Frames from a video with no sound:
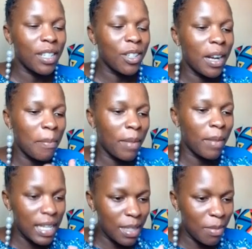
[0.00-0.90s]
You can
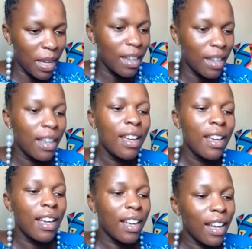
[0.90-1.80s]
bless me.
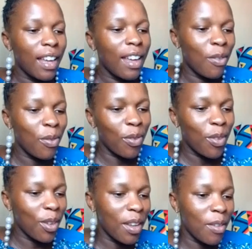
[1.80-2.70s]

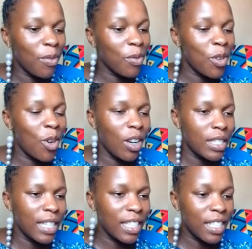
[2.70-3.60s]
If God
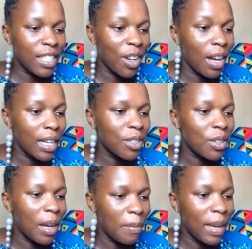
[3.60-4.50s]
touches your heart, you
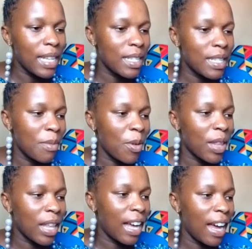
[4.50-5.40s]
can bless me with
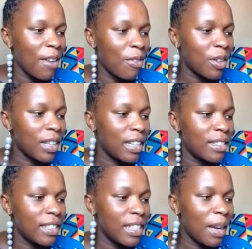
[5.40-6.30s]
an iPhone. I'll
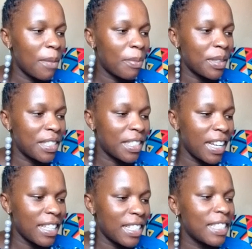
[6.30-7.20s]
really
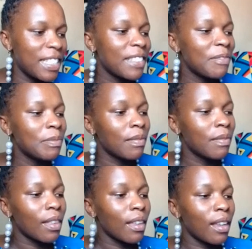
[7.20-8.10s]
appreciate.
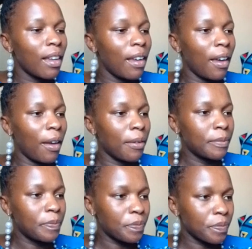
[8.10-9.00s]
Yeah.
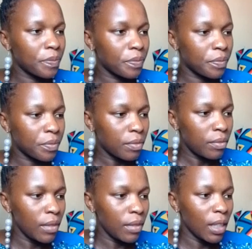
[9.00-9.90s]

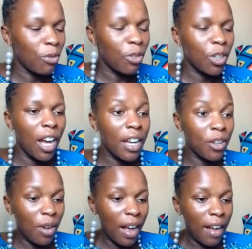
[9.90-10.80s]
For now, I
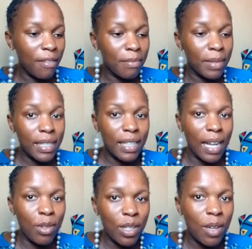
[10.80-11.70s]
don't have, but
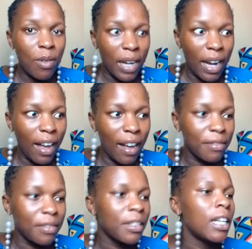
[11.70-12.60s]
I'm using what I have.